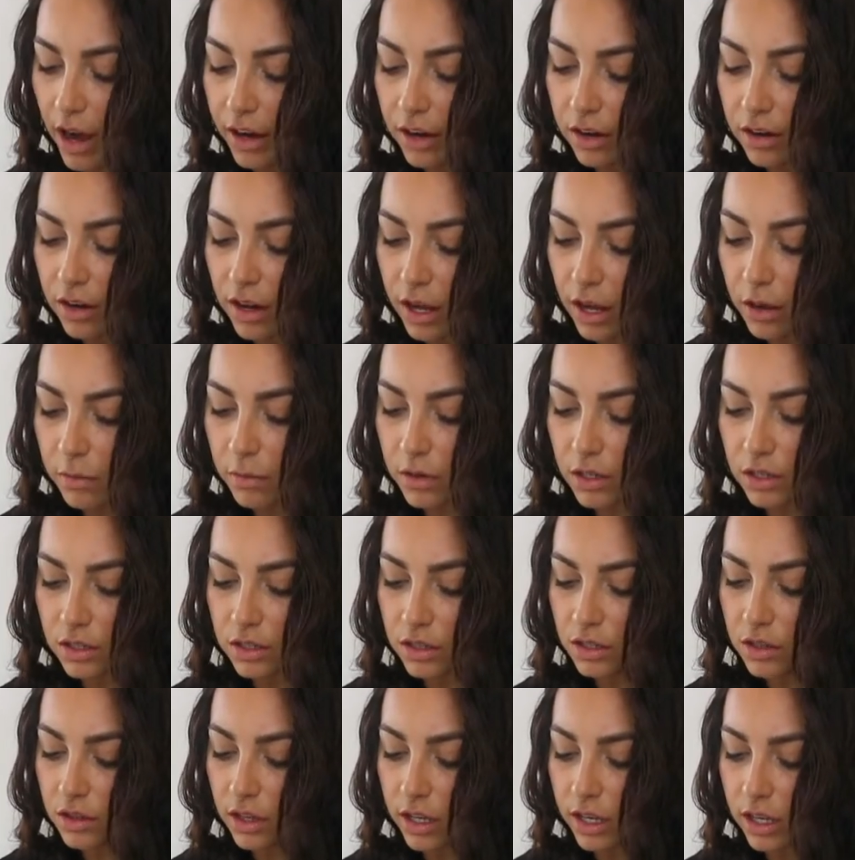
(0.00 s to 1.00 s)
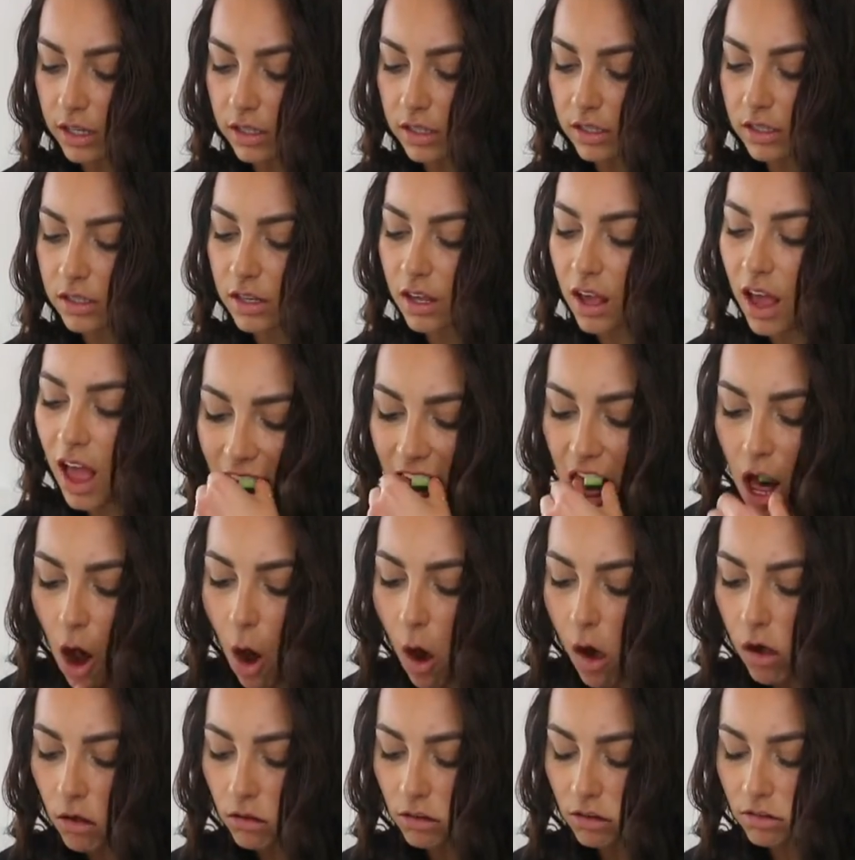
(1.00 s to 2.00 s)
I don't know how I'm going to do this.
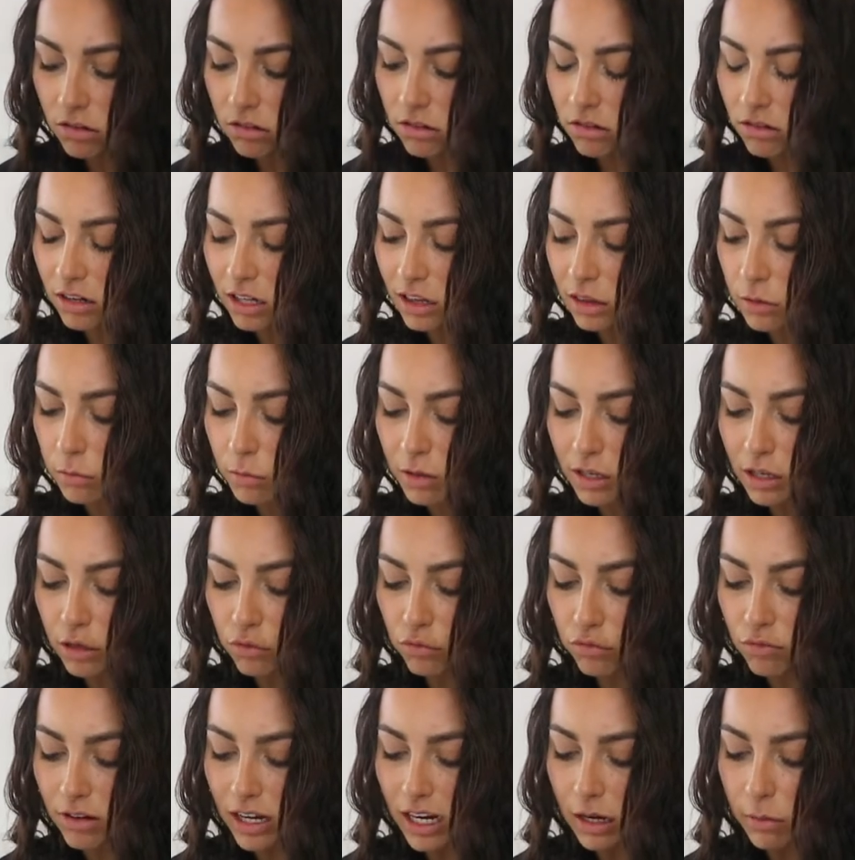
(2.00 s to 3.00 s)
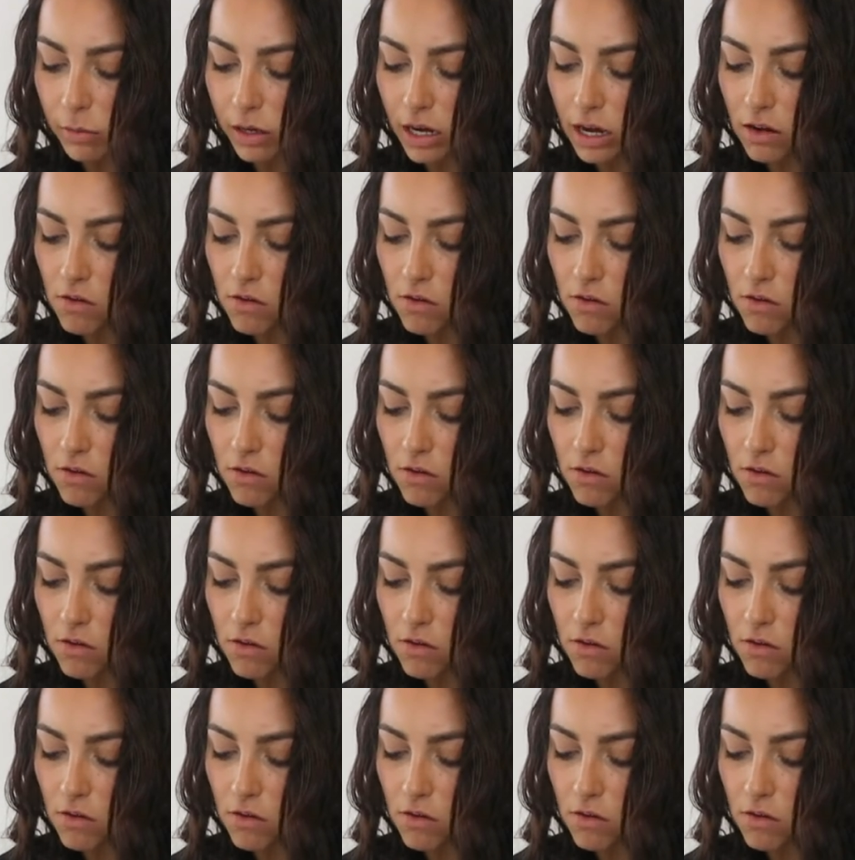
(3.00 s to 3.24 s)
This is like the biggest wrap